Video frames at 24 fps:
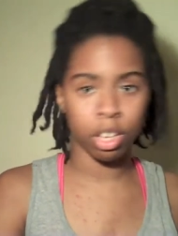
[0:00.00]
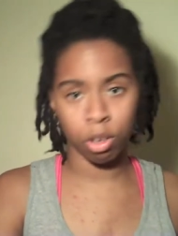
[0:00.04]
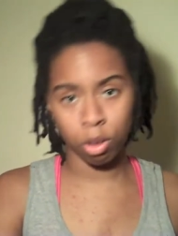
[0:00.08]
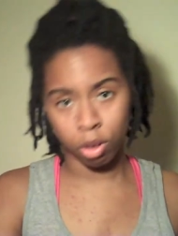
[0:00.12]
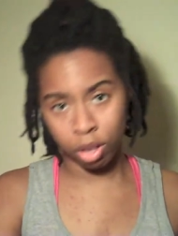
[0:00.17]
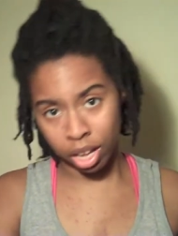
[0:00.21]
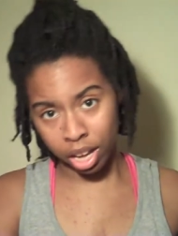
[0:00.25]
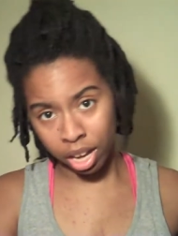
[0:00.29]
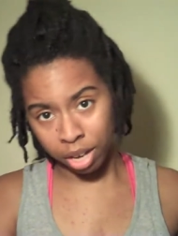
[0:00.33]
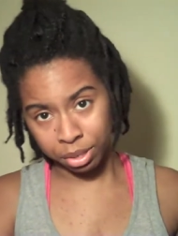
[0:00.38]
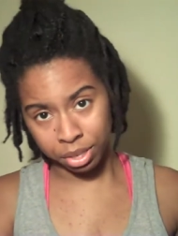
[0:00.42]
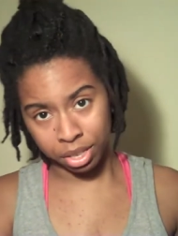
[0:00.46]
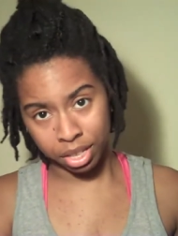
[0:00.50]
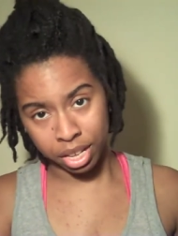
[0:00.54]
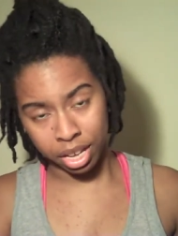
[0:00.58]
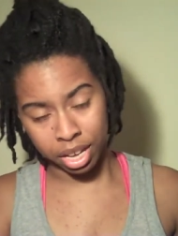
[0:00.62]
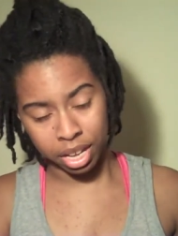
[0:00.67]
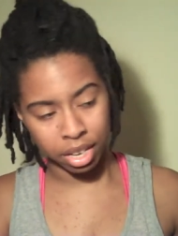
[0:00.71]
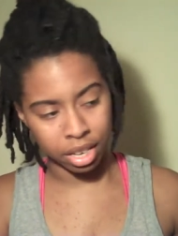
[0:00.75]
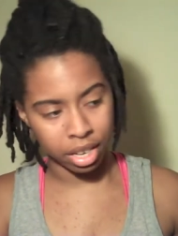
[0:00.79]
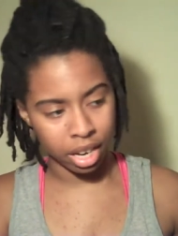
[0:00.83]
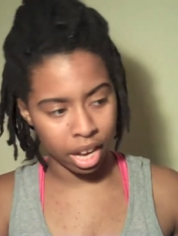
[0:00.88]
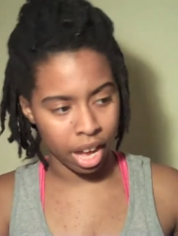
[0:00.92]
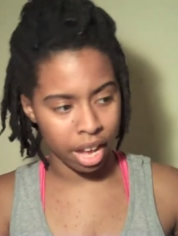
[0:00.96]
the whole House of the
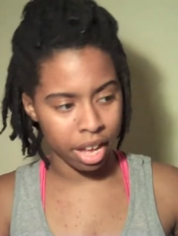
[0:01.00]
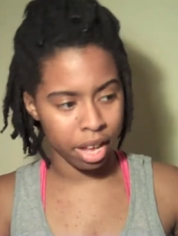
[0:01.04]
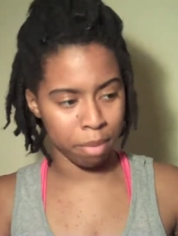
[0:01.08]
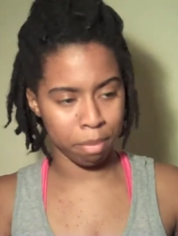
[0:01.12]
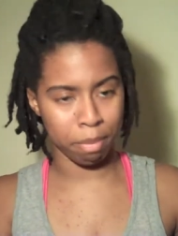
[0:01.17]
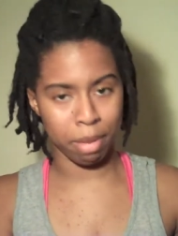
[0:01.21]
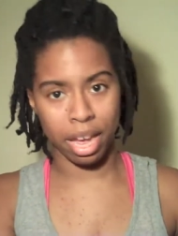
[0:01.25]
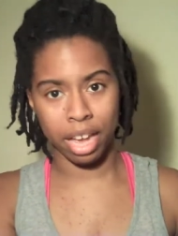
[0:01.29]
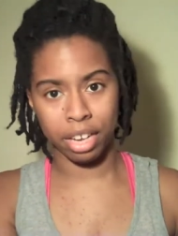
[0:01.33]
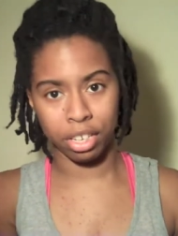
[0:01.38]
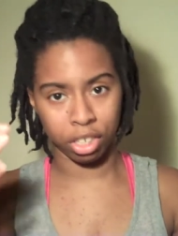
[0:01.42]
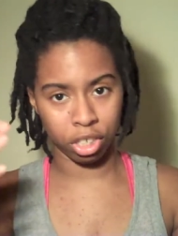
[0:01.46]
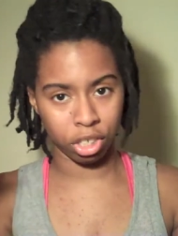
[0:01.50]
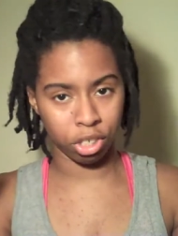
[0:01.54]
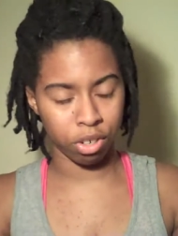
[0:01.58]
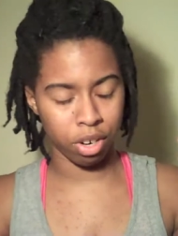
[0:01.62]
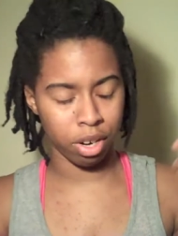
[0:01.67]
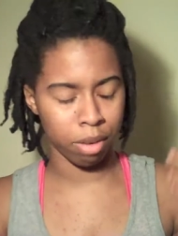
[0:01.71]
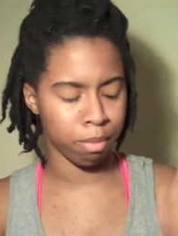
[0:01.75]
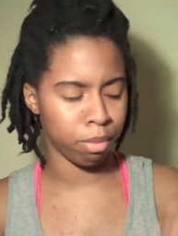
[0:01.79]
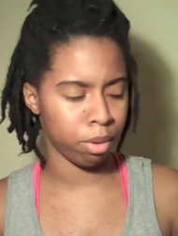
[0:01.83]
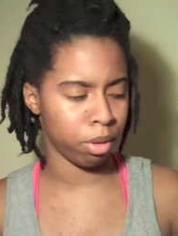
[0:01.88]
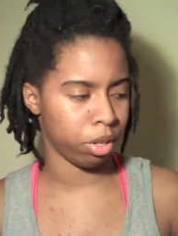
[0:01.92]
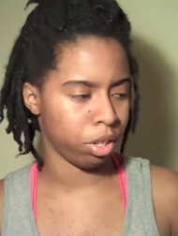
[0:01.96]
Undying magic
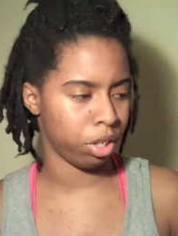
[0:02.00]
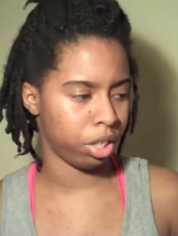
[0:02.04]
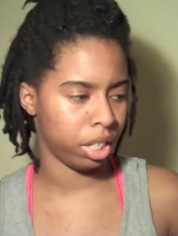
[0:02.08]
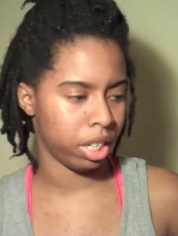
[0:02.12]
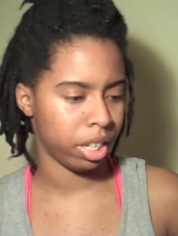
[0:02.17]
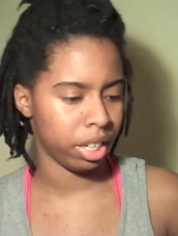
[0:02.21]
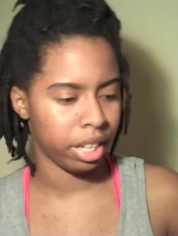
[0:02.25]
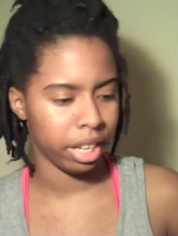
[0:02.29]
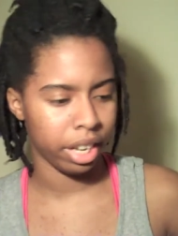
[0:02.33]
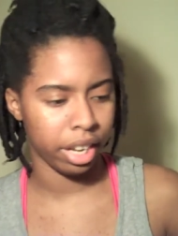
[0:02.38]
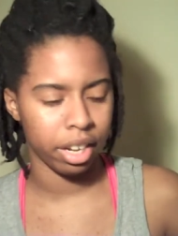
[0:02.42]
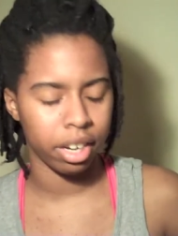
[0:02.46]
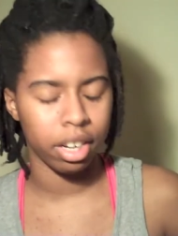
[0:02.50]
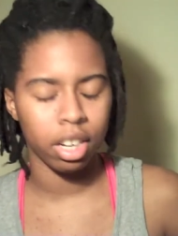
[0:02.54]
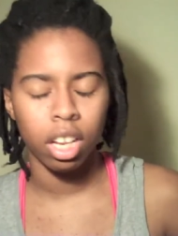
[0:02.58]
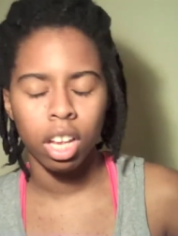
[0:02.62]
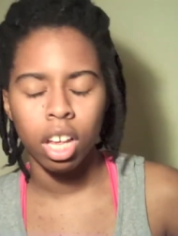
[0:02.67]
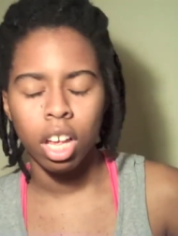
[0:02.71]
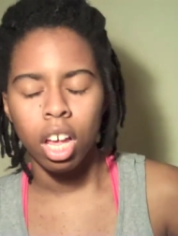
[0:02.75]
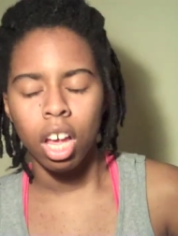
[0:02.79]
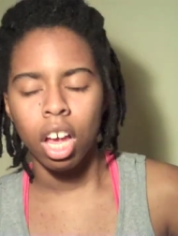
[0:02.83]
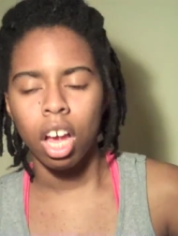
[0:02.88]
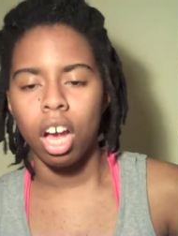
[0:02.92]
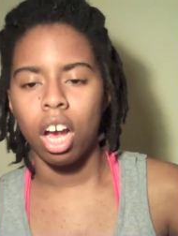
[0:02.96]
trick bullshit that
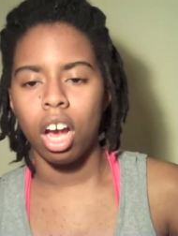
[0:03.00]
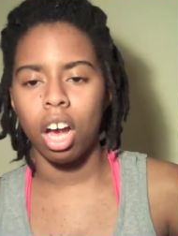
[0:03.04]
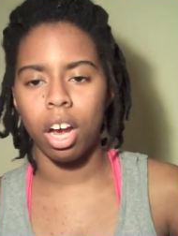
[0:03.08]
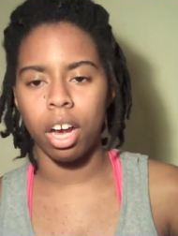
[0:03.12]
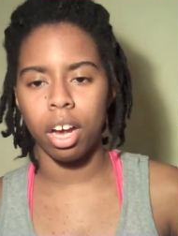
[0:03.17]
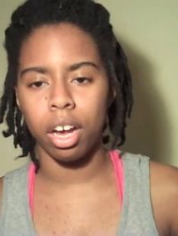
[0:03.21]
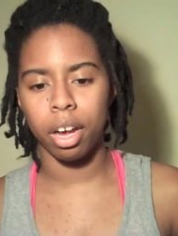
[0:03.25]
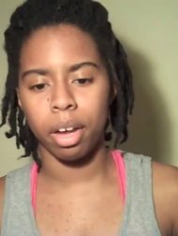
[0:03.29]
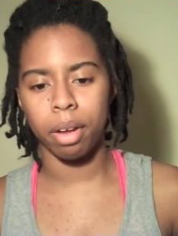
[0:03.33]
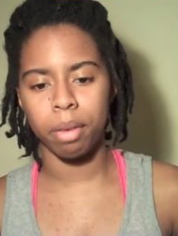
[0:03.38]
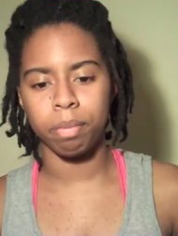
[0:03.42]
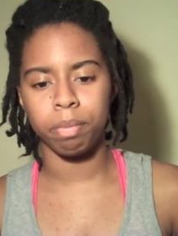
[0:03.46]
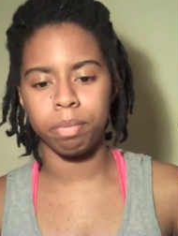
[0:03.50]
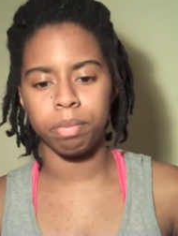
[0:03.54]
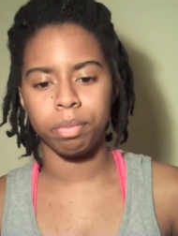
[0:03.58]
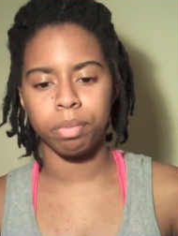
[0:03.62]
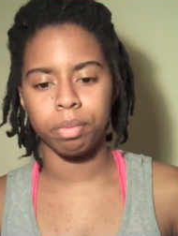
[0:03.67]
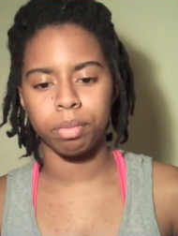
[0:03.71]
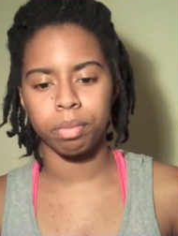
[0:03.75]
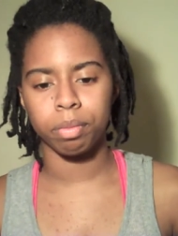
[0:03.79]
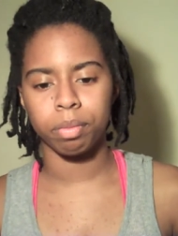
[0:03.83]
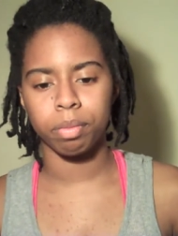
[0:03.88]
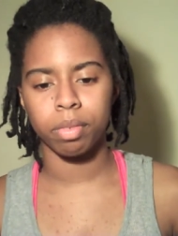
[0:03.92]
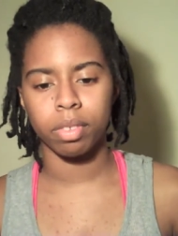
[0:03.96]
um
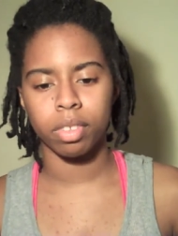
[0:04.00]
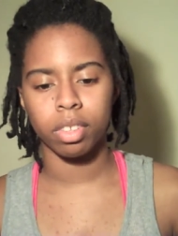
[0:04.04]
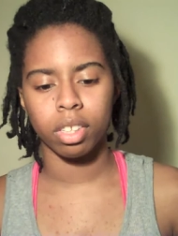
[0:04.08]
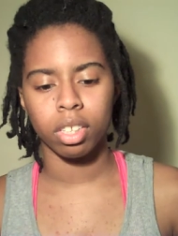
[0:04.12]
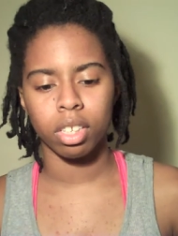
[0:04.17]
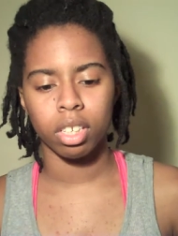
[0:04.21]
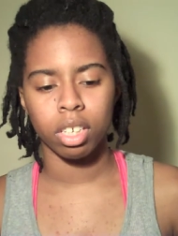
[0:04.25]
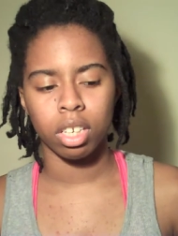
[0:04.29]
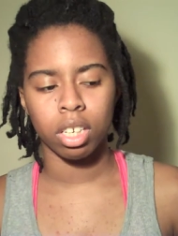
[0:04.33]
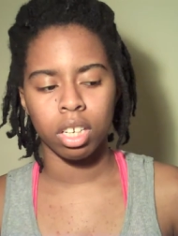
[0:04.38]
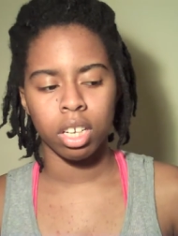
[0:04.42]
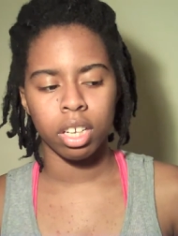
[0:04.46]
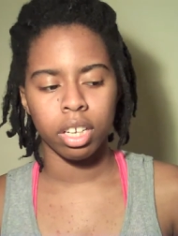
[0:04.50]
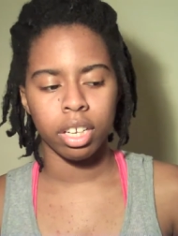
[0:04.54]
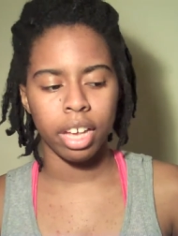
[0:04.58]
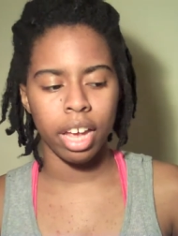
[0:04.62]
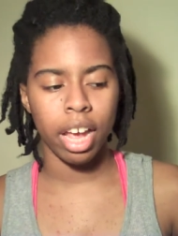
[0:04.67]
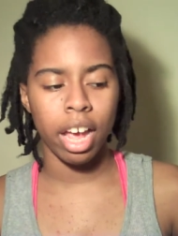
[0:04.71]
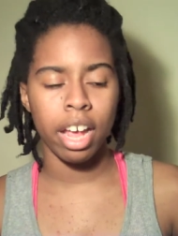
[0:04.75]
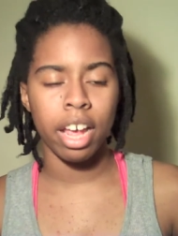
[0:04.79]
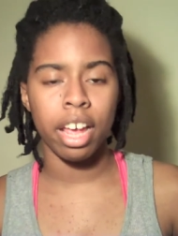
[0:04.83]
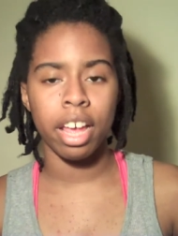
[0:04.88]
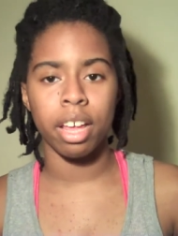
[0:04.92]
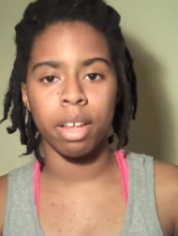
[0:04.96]

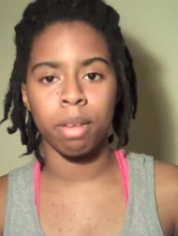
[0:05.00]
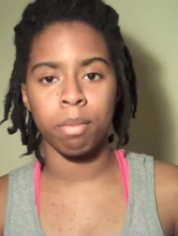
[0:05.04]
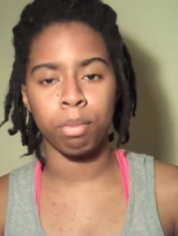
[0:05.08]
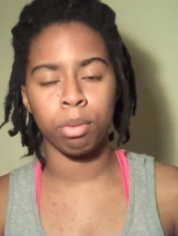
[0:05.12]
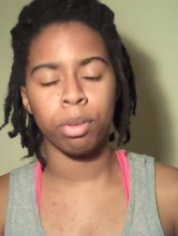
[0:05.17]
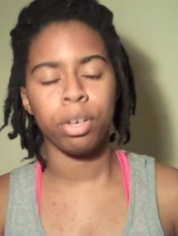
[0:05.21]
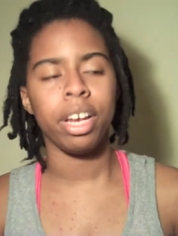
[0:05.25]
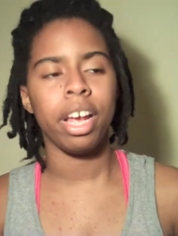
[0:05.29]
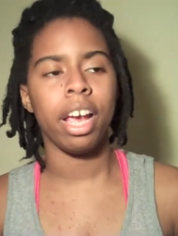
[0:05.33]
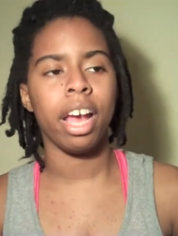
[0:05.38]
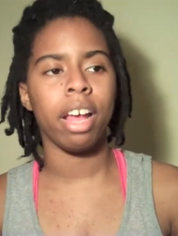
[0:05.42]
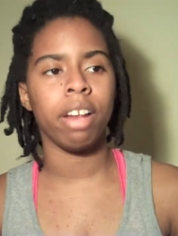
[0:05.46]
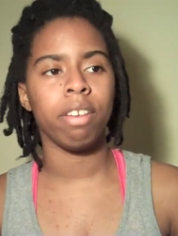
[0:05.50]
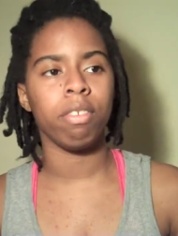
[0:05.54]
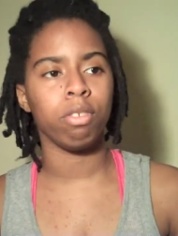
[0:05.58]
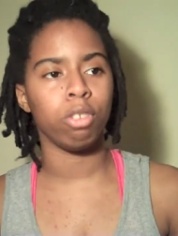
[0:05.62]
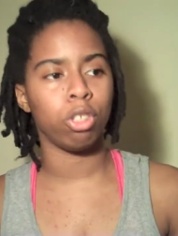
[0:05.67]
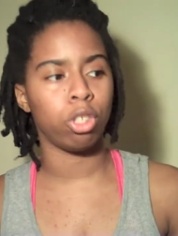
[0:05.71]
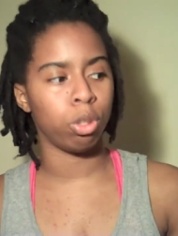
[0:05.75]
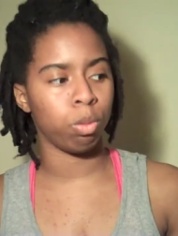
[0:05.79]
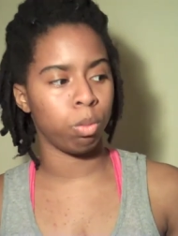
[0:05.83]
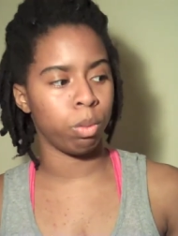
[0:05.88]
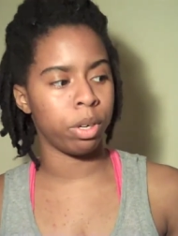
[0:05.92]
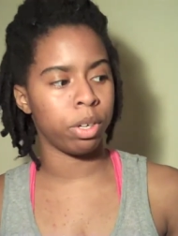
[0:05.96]
Cat Brienne
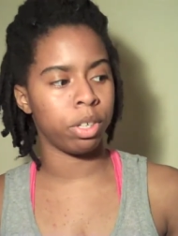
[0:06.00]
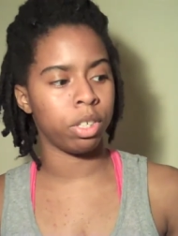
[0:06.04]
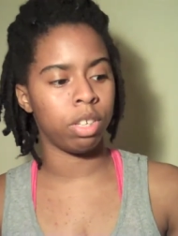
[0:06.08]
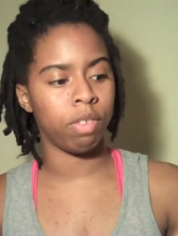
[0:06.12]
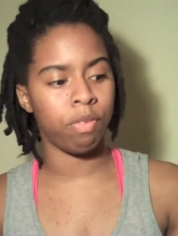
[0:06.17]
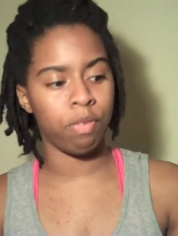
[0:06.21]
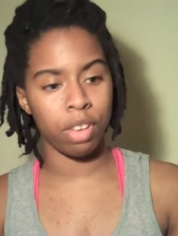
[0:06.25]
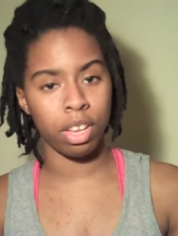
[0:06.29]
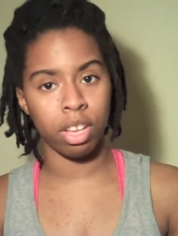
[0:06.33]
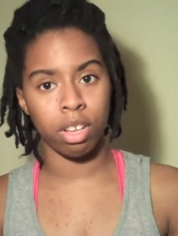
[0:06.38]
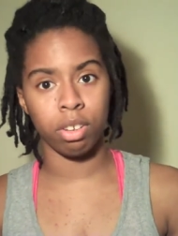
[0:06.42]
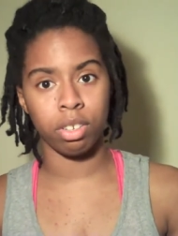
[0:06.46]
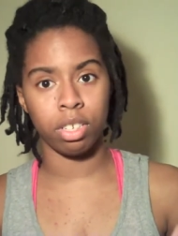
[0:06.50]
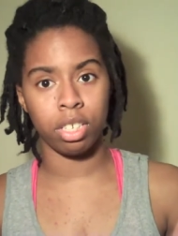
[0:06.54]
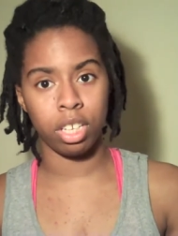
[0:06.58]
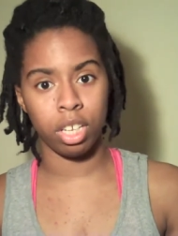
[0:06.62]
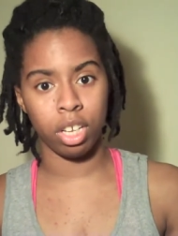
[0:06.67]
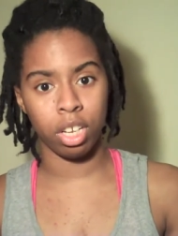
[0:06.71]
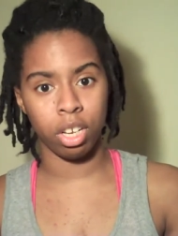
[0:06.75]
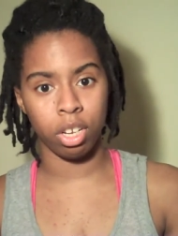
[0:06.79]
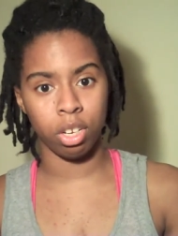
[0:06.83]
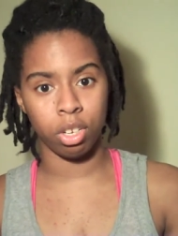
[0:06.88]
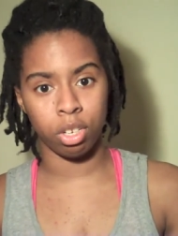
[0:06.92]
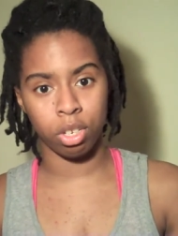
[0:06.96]
swears
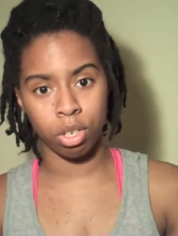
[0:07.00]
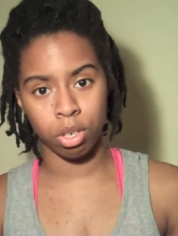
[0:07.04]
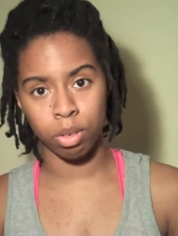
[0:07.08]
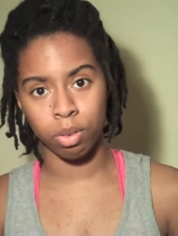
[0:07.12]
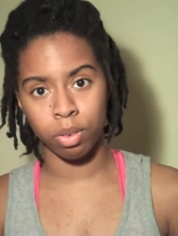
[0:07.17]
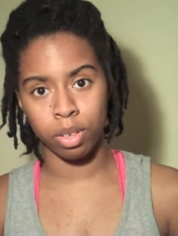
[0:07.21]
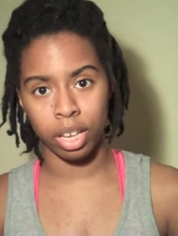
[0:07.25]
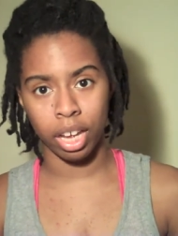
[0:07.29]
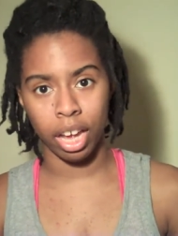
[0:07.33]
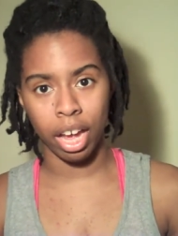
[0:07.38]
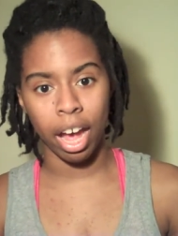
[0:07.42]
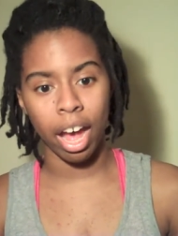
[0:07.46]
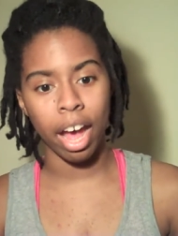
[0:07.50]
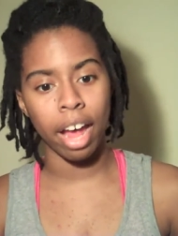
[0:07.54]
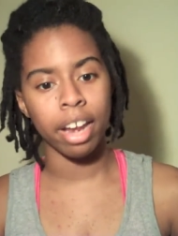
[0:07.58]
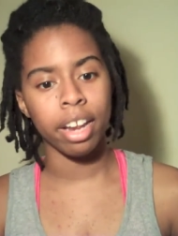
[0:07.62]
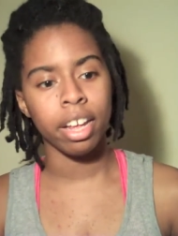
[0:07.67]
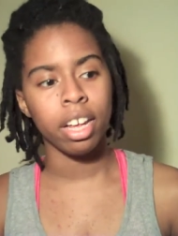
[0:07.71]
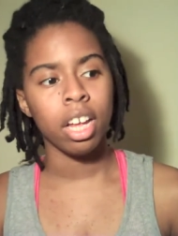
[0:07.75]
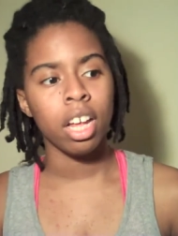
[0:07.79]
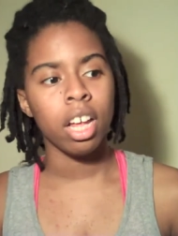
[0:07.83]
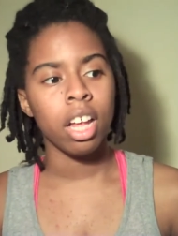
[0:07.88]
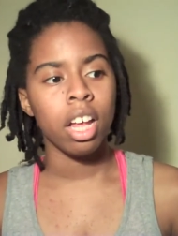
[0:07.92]
fealty to Cat.